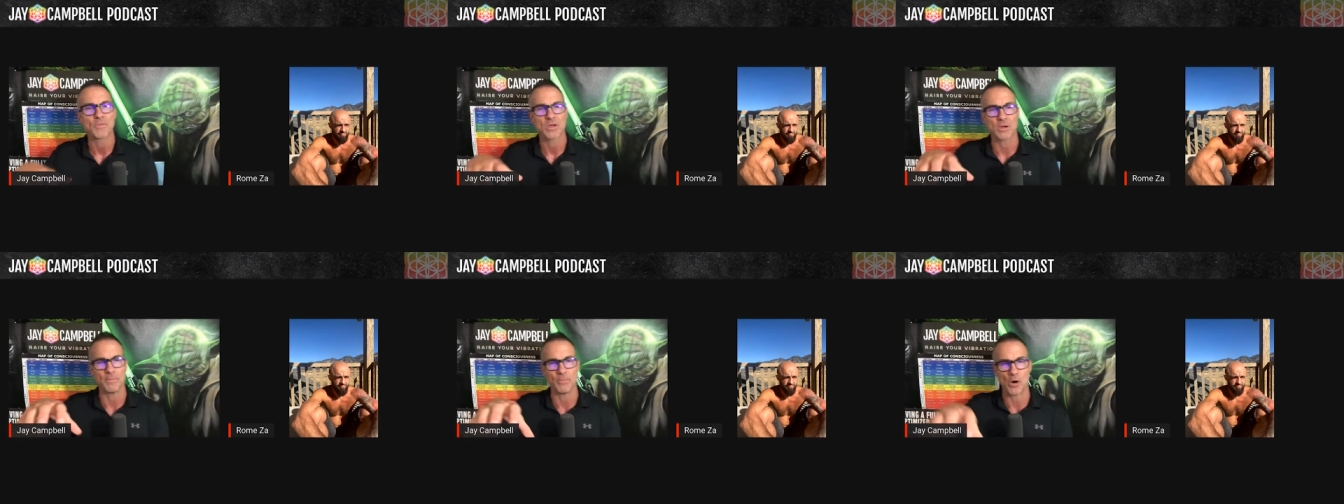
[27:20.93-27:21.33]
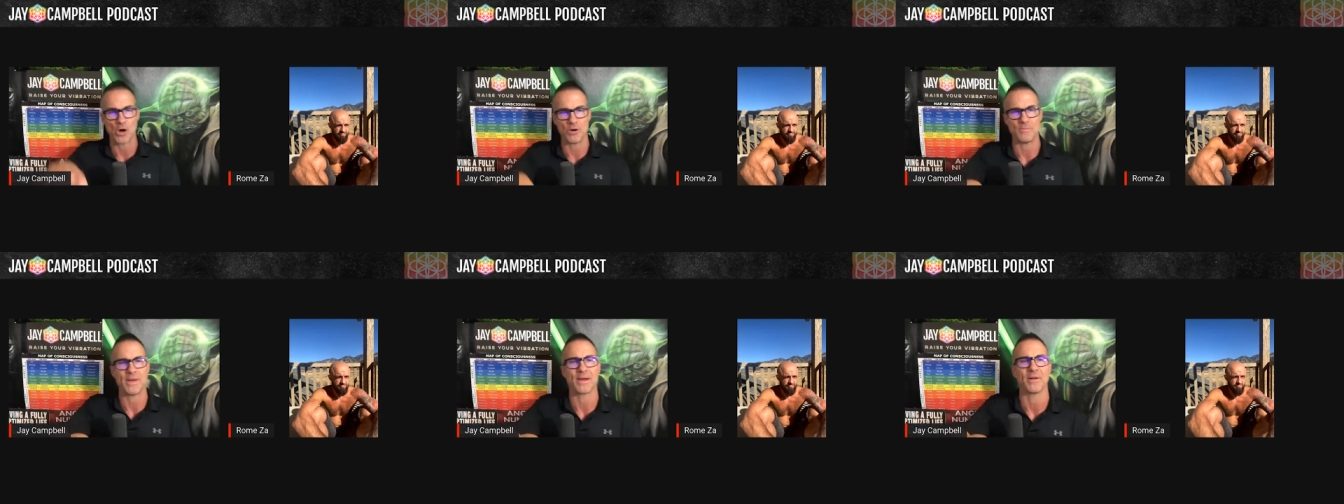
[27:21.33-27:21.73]

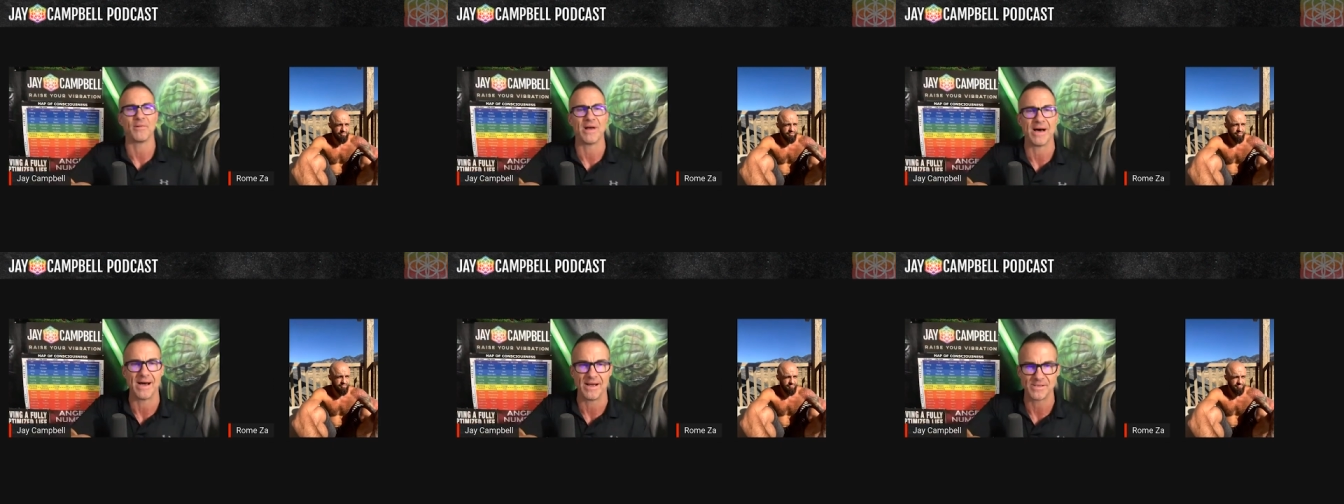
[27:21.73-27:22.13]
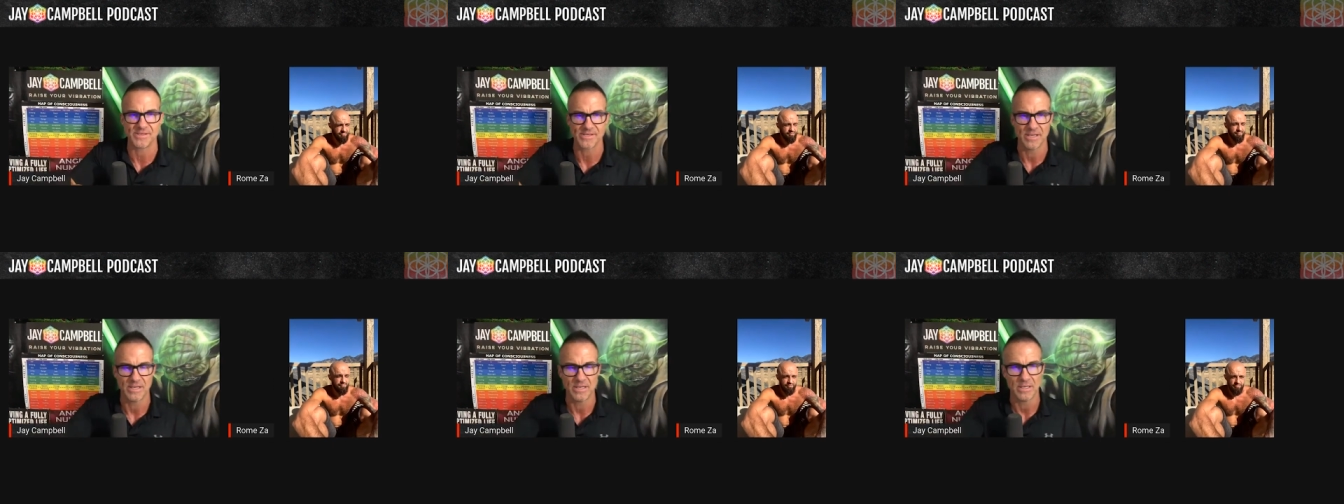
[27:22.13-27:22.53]

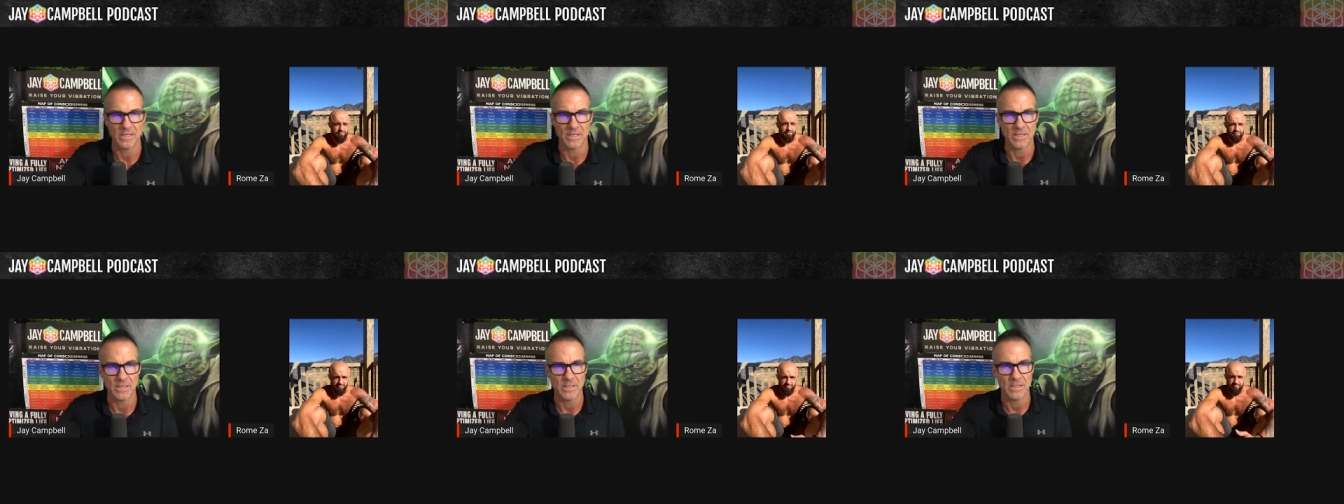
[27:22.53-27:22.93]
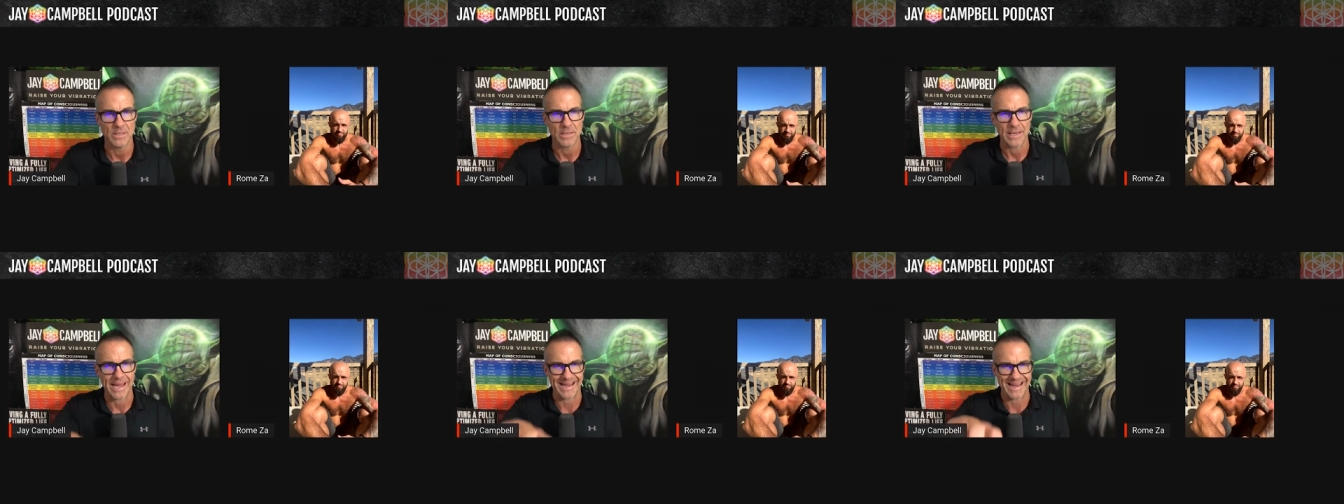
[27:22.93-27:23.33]
compartmentalize
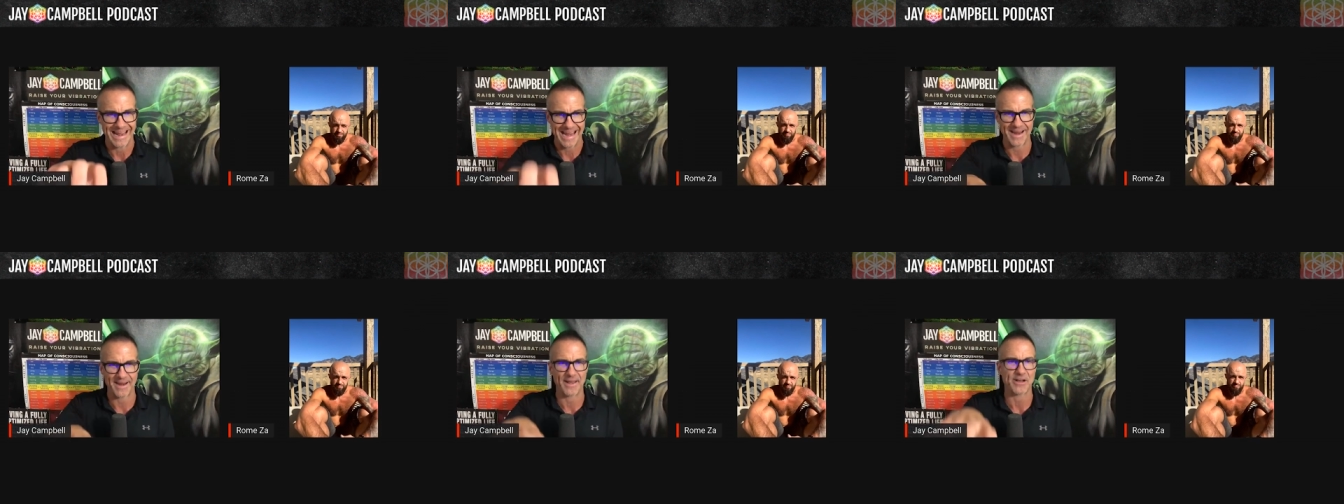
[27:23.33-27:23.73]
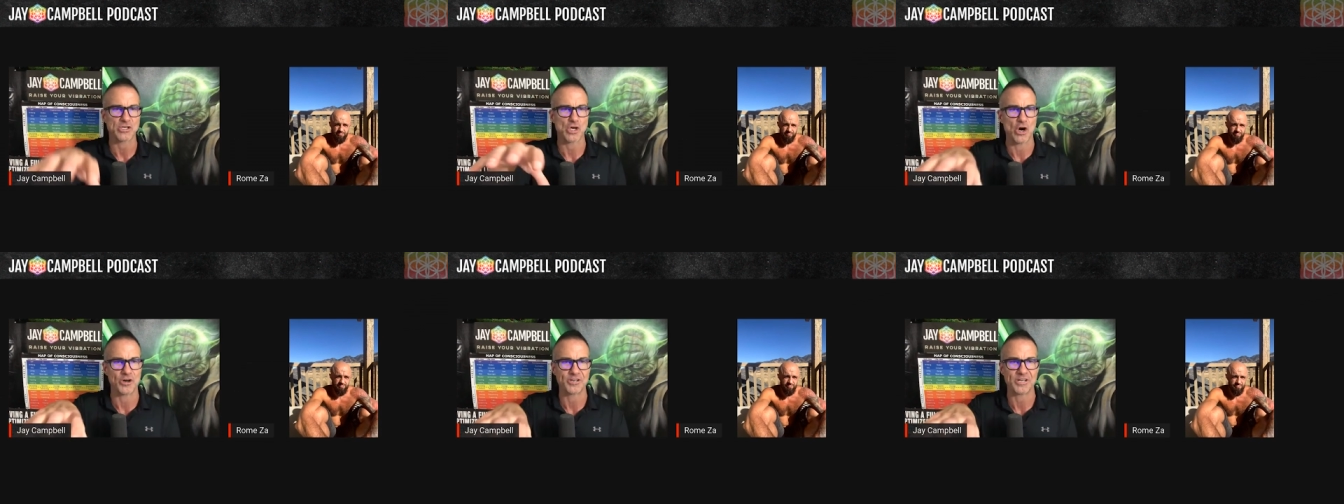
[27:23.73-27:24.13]
and annex
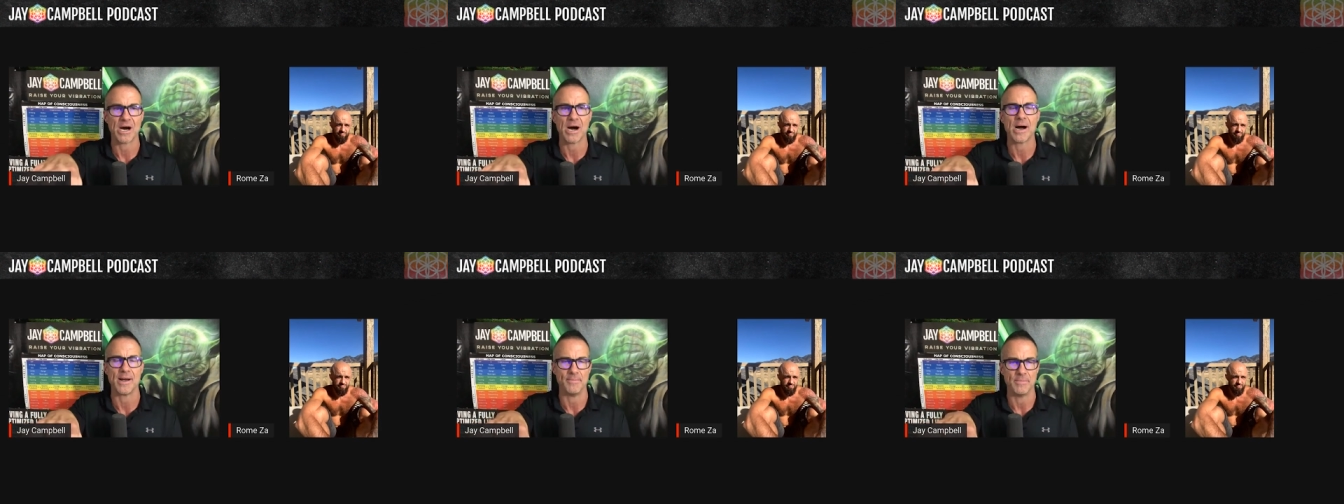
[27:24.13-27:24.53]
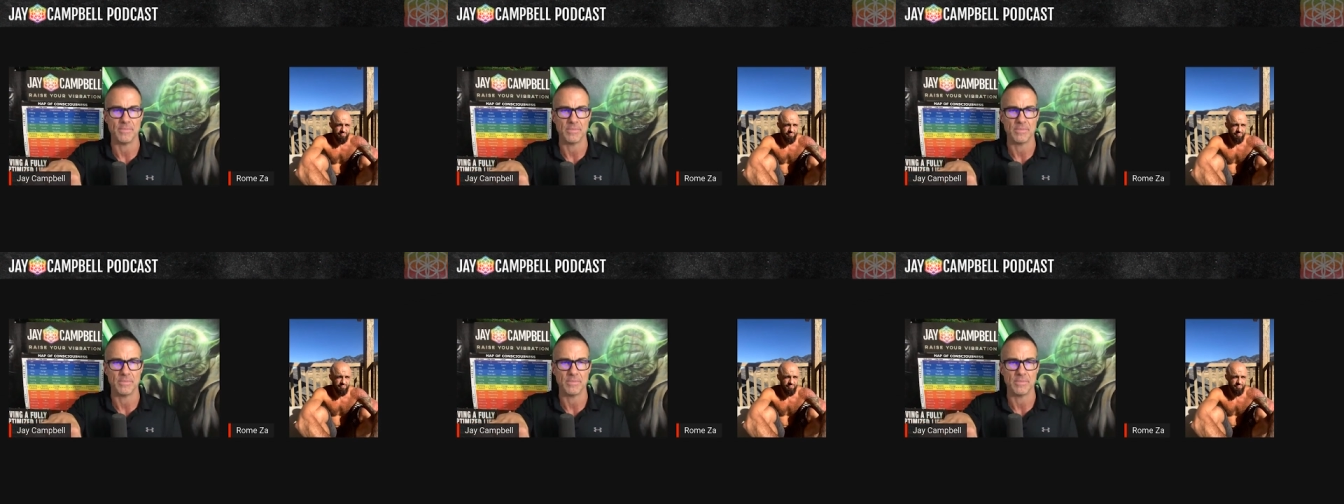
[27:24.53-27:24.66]
our time.